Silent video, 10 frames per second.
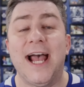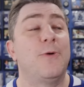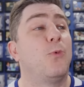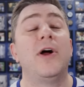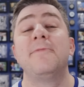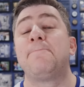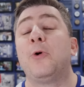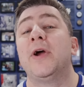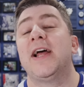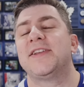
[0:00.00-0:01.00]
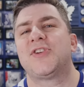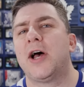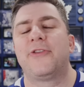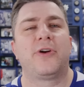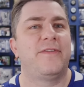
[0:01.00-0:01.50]
At one point, I
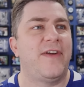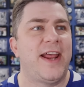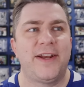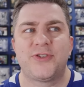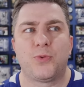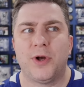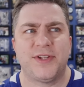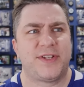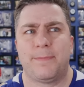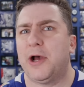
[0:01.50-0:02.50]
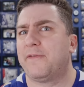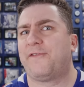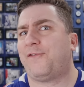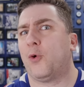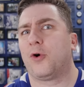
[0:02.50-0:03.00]
saw their advantage was about
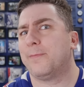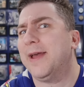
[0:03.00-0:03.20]
four